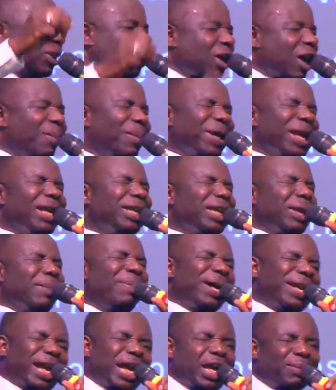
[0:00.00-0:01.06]
Come on, I need a
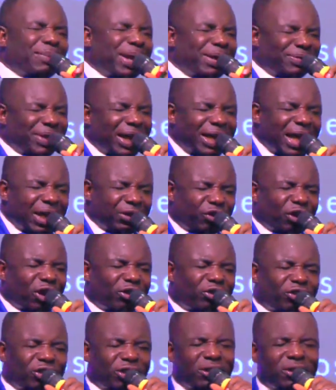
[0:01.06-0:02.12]
better amen than that,
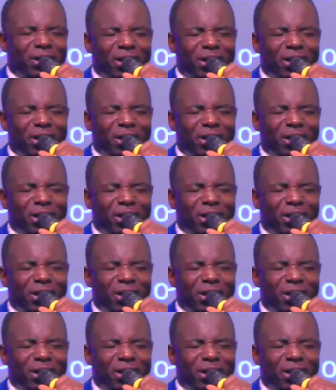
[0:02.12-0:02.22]
church.